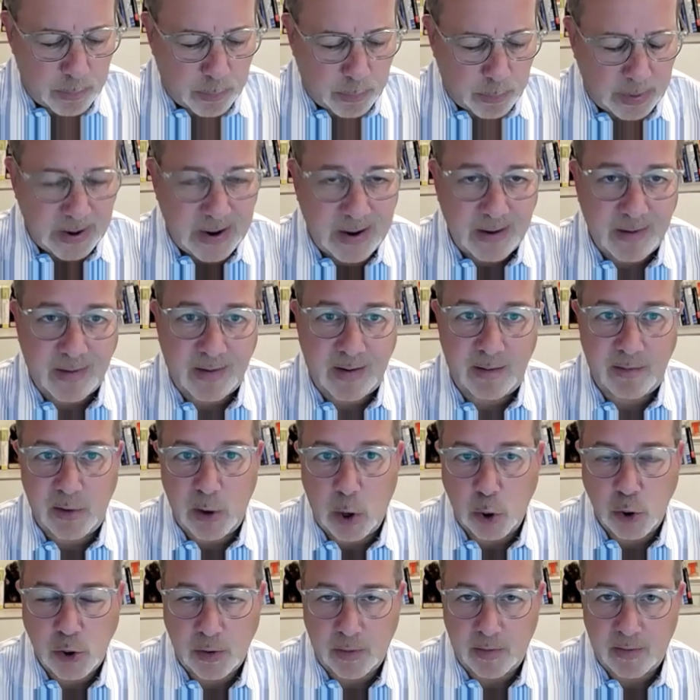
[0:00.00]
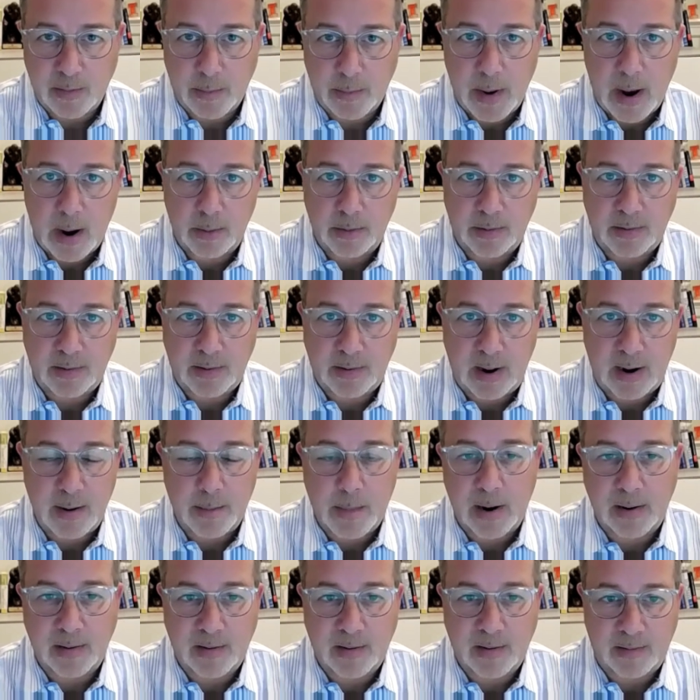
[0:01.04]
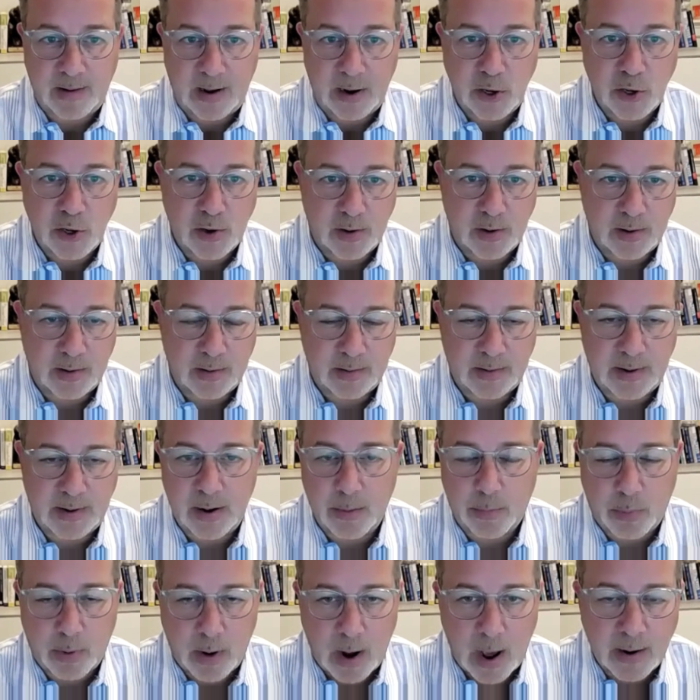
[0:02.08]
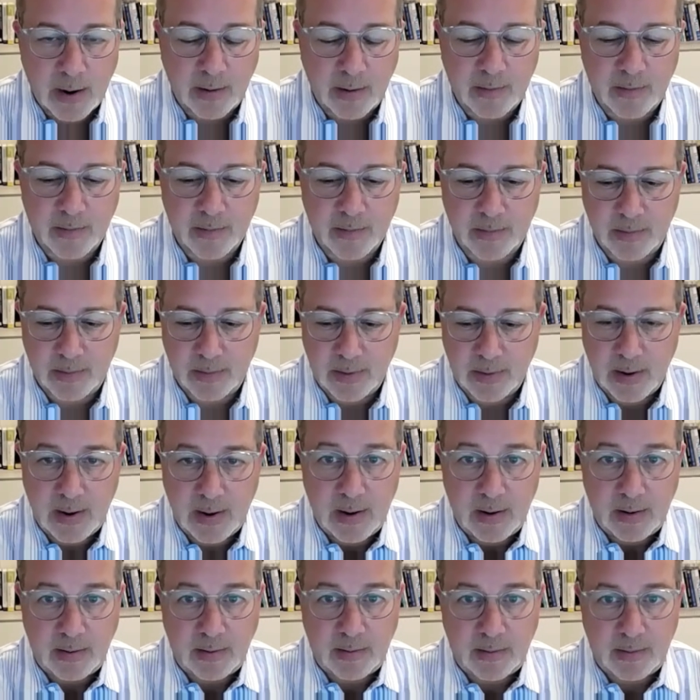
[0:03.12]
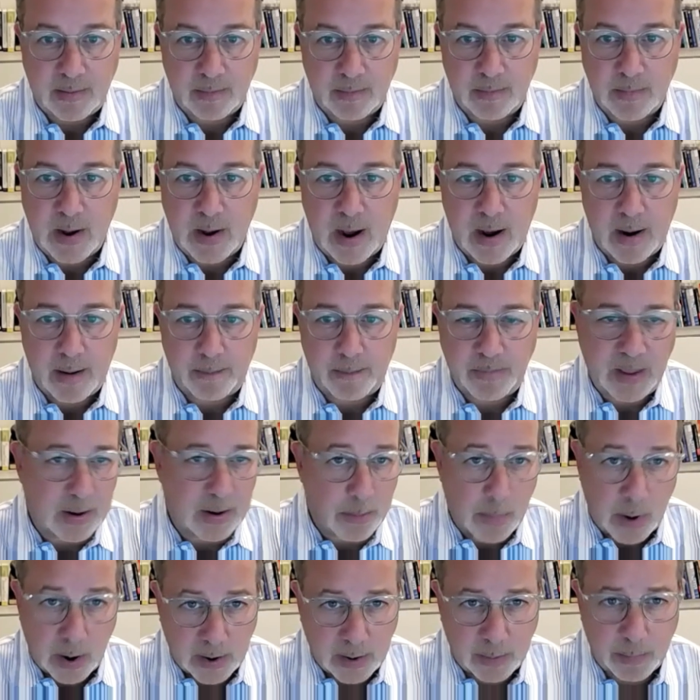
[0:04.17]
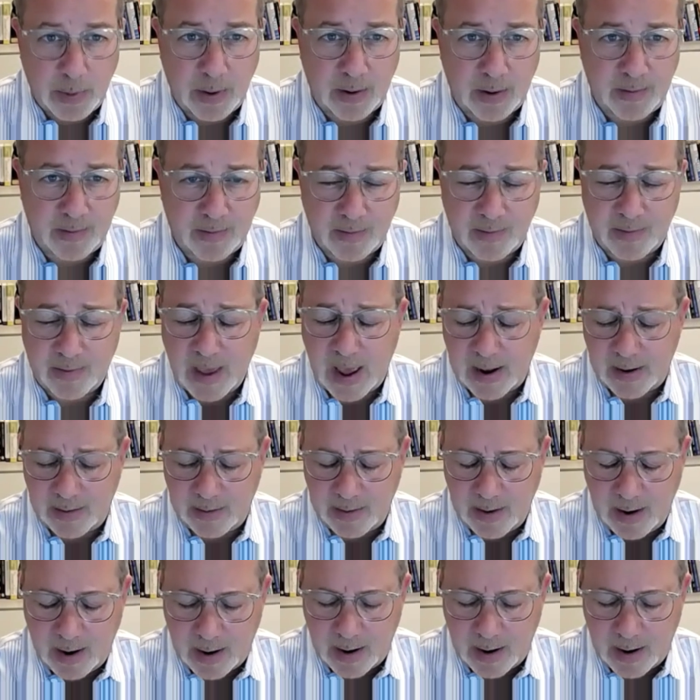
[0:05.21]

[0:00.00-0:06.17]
preconceived notions about data monetization and data products and data marketplaces that